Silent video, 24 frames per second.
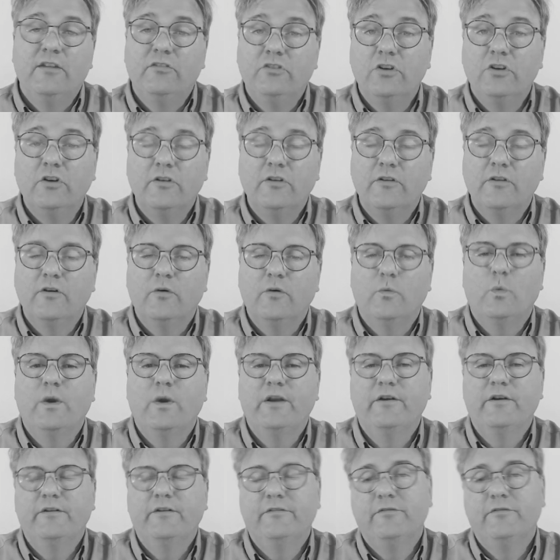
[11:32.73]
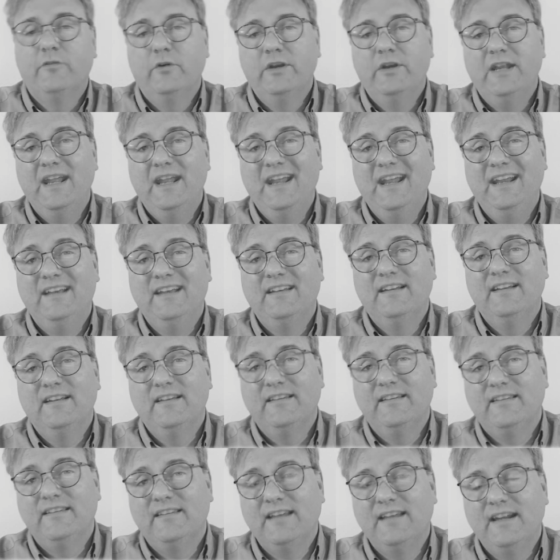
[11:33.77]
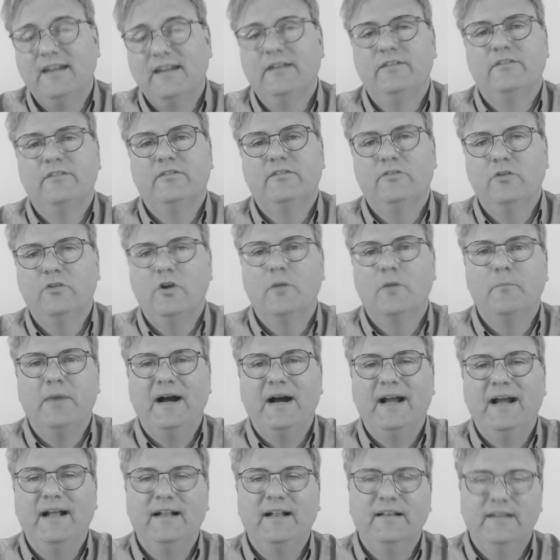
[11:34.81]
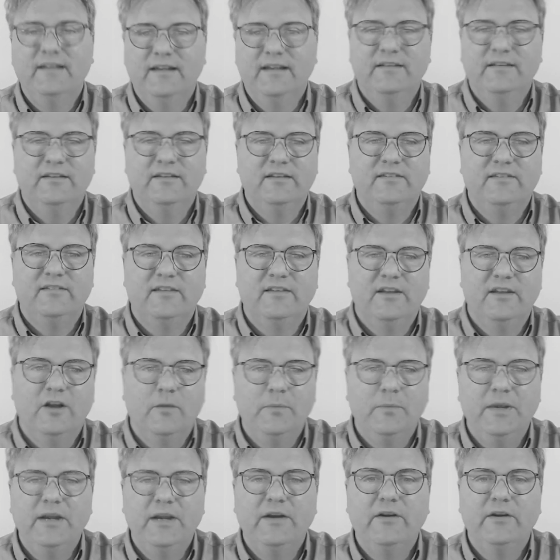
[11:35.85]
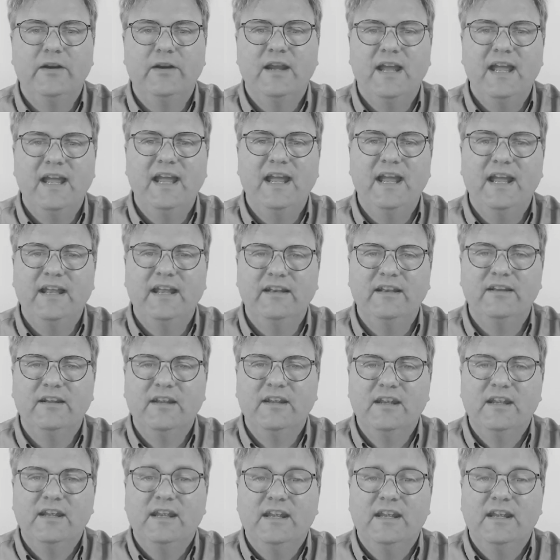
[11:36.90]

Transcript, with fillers: took 148 seconds to compile in this setup here. And